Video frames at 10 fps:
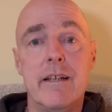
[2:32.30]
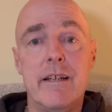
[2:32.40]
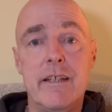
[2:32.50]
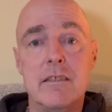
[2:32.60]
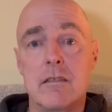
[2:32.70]

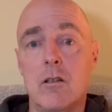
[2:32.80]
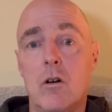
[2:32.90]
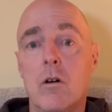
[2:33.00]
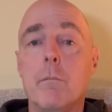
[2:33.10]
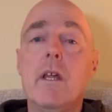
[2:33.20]
his
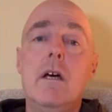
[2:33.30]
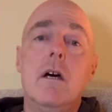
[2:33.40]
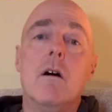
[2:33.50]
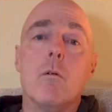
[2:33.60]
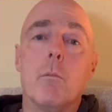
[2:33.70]
lot
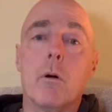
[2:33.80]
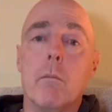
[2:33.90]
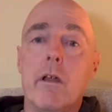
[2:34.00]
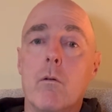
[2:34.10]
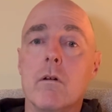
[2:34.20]
will
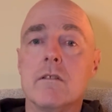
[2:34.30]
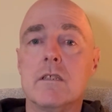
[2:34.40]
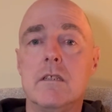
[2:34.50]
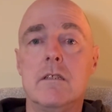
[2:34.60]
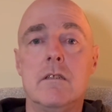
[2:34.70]
probably want
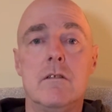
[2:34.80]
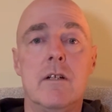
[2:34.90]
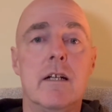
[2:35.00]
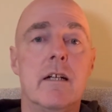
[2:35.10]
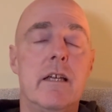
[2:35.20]

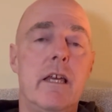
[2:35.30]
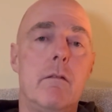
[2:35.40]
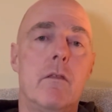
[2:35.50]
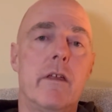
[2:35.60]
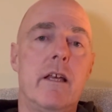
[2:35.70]
to
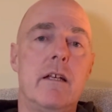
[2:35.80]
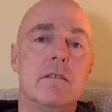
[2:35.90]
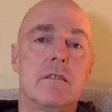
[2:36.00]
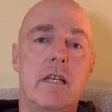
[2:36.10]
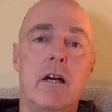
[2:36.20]
keep
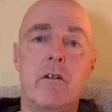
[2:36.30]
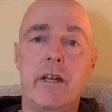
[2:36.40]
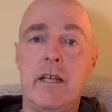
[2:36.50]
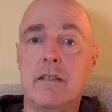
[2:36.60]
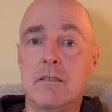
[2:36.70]
things
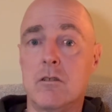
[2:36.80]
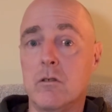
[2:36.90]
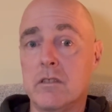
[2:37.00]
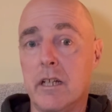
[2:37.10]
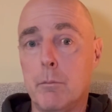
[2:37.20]
going as long
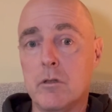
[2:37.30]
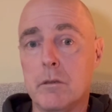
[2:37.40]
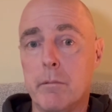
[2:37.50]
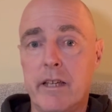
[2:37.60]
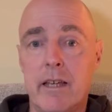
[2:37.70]
as they
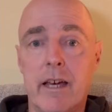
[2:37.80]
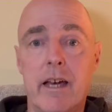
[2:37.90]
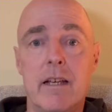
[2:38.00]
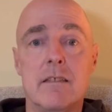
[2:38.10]
possibly can,